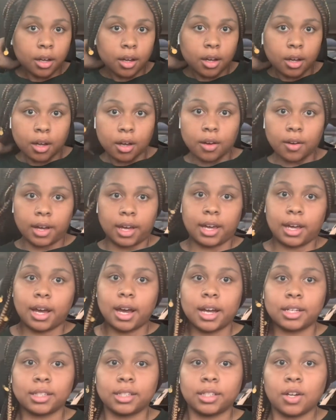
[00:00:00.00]
Okay
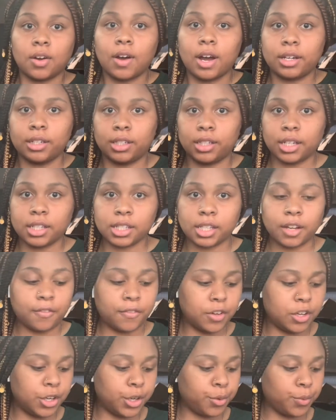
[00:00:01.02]
guys, so I just left
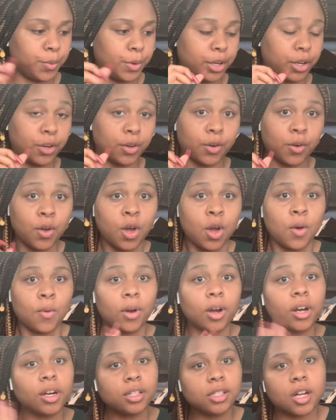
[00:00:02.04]
Goodwill. We're
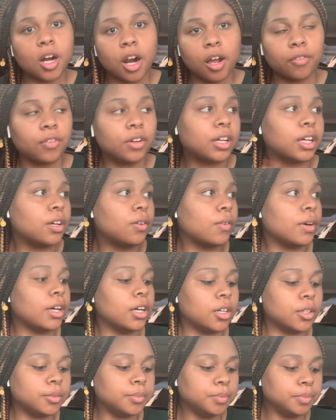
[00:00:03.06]
gonna start off with
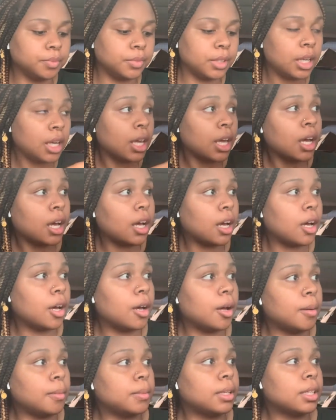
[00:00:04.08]
Goodwill.
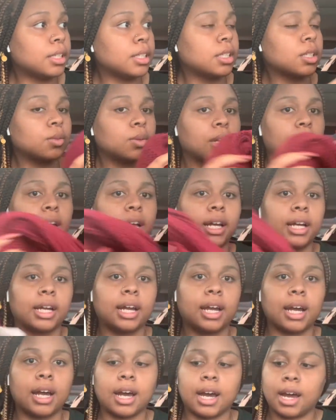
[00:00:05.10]
Um, this is what I
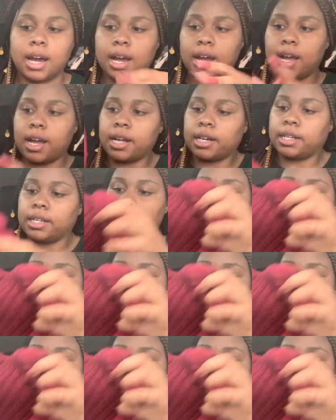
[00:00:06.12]
got.